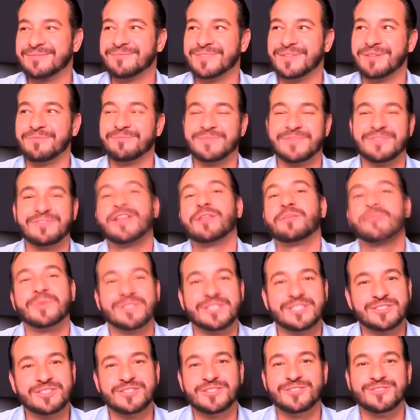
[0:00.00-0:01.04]
has some you know,
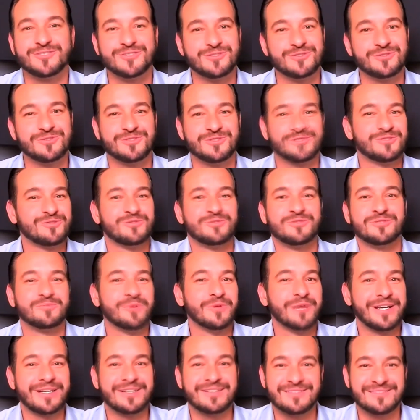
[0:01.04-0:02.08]
development issues due to
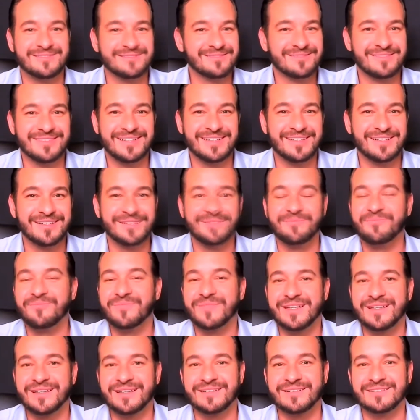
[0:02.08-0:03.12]
a brain
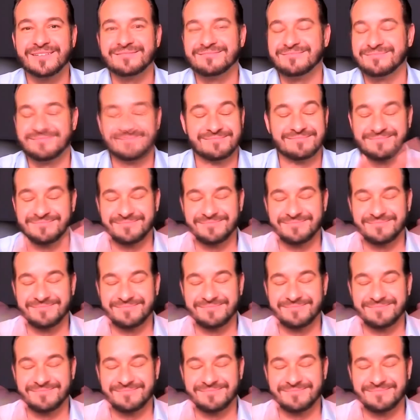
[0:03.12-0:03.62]
um, uh,